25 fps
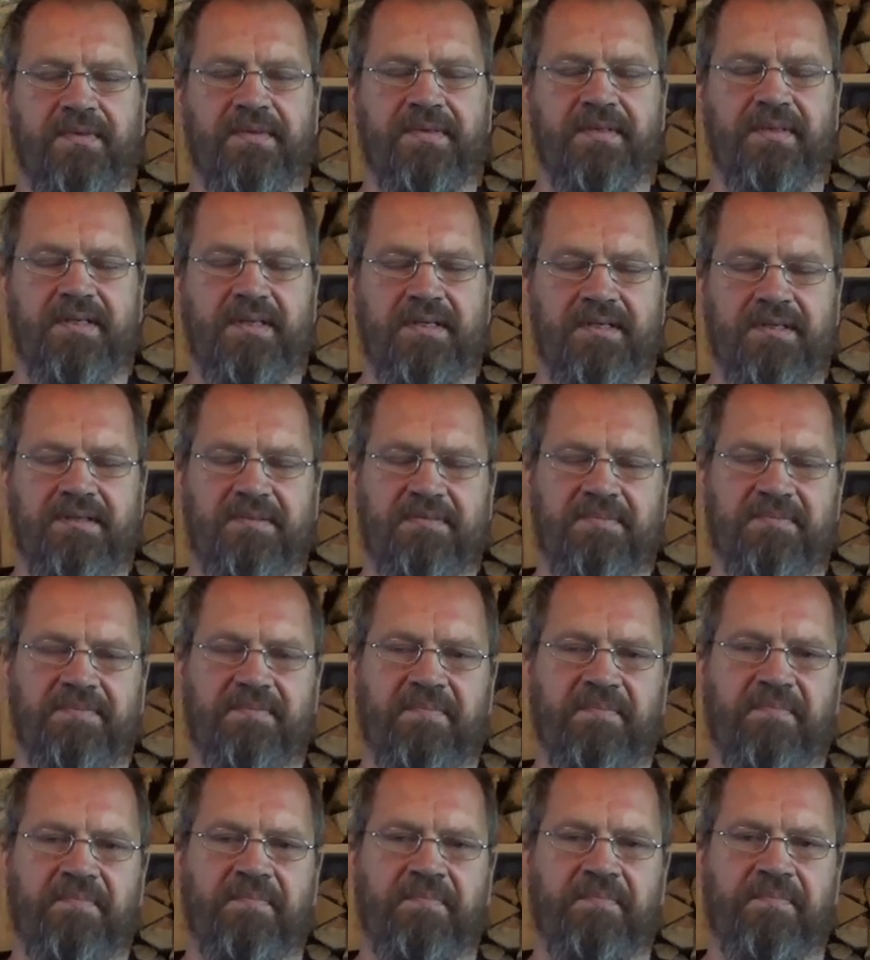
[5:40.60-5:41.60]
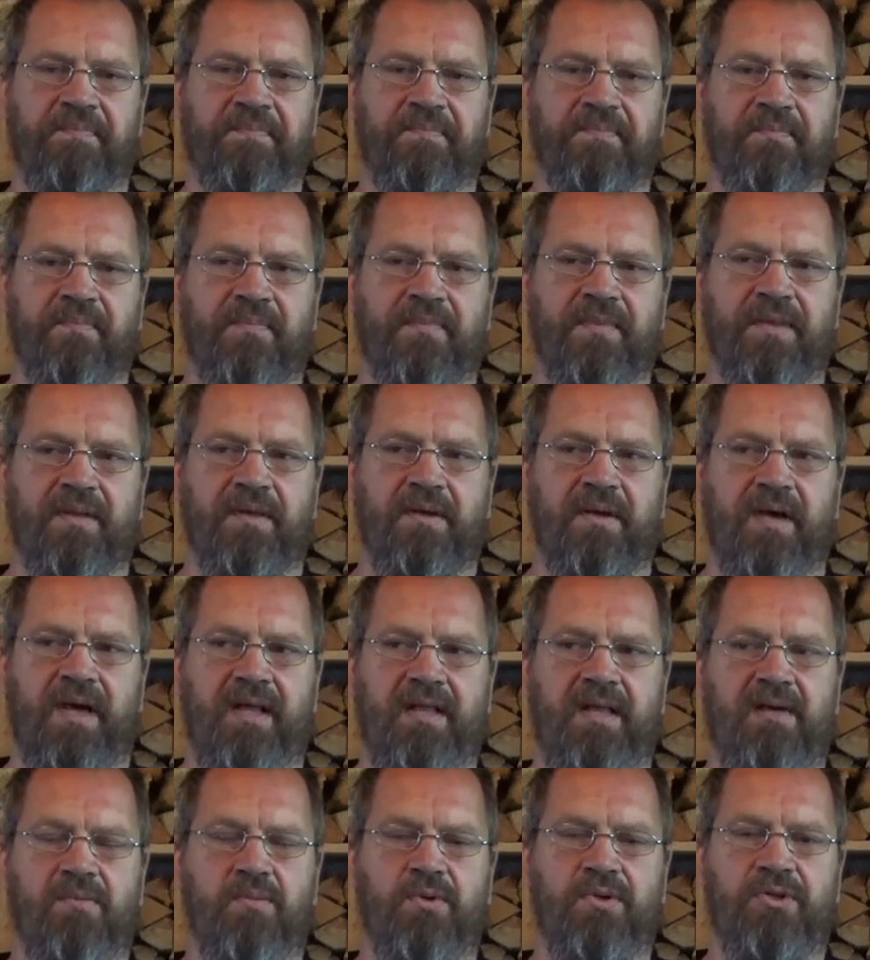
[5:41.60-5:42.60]
Yeah.
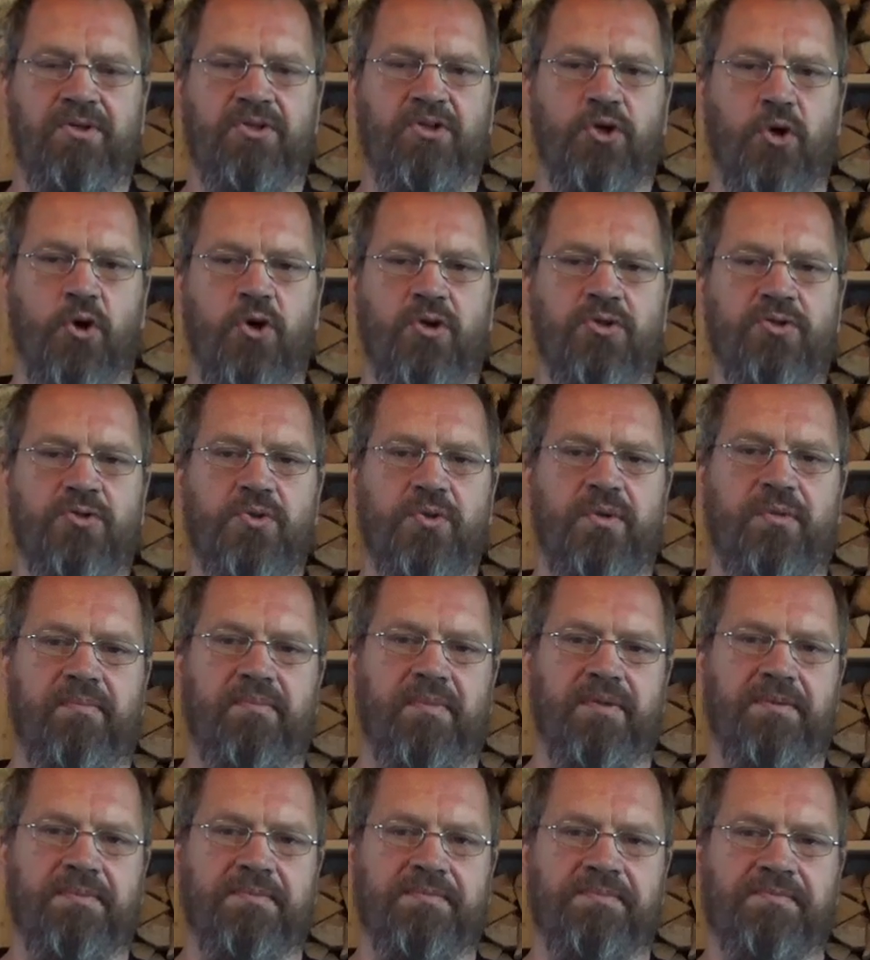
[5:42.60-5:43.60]
And they wouldn't talk to him.